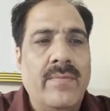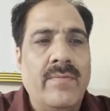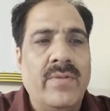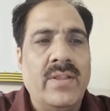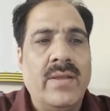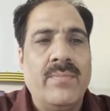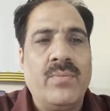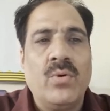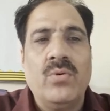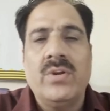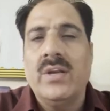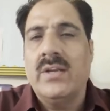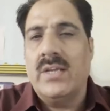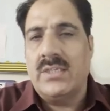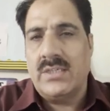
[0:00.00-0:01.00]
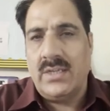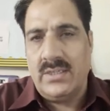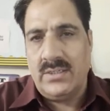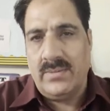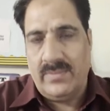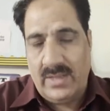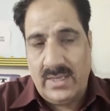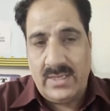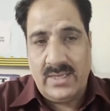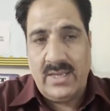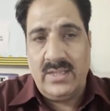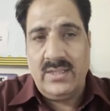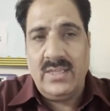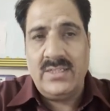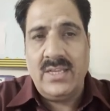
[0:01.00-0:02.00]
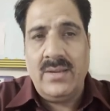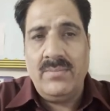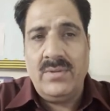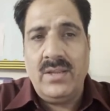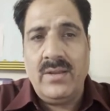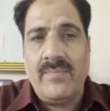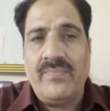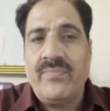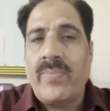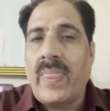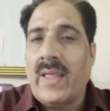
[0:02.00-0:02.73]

with a protein digesting enzyme. Again, the same thing.